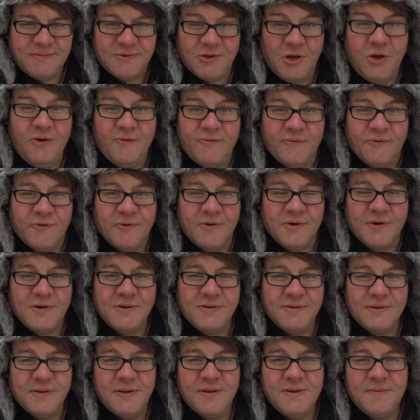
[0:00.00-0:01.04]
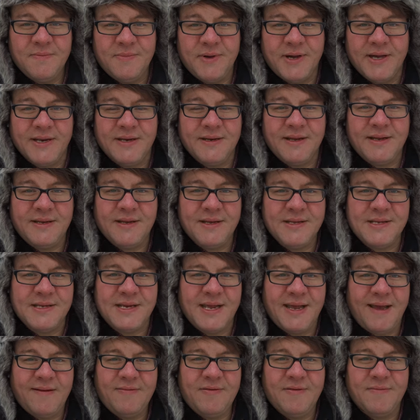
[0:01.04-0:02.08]
look for, but it
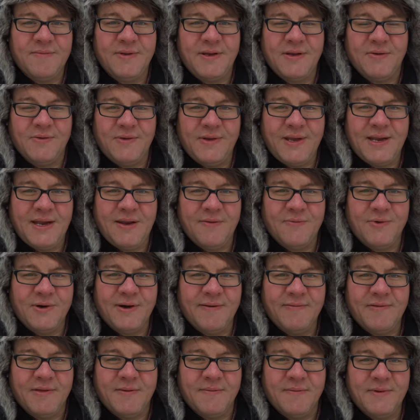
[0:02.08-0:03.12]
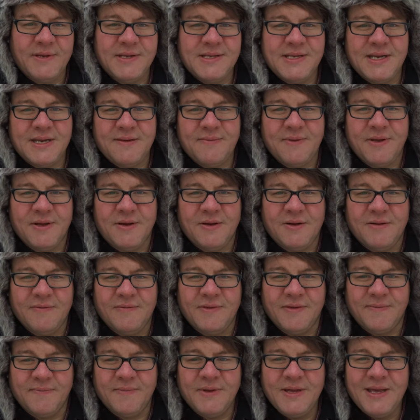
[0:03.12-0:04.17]
doesn't have to be any one of them. It doesn't have to be all
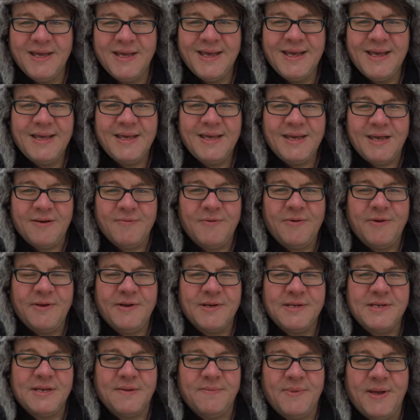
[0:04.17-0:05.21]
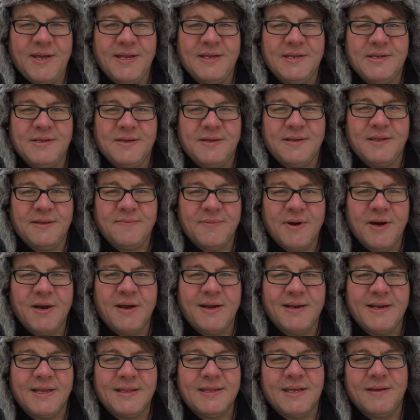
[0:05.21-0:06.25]
of them. It really just depends on the
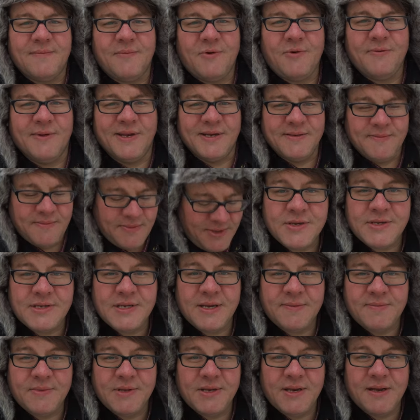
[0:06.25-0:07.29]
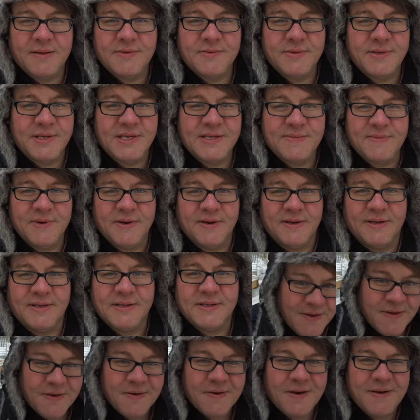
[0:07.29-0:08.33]
market at that moment. Just something that comes with
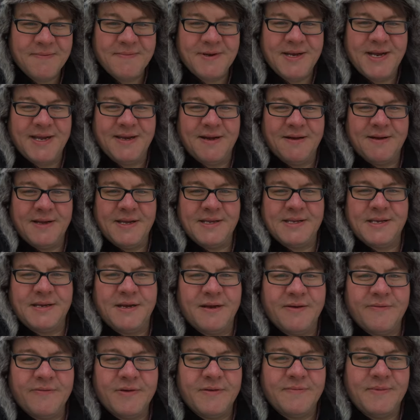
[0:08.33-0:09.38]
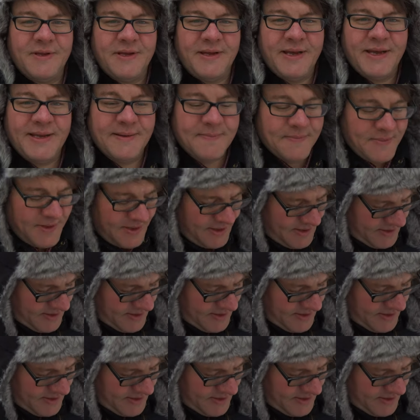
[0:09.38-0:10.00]
experience. Griminator, nice to hear from you again.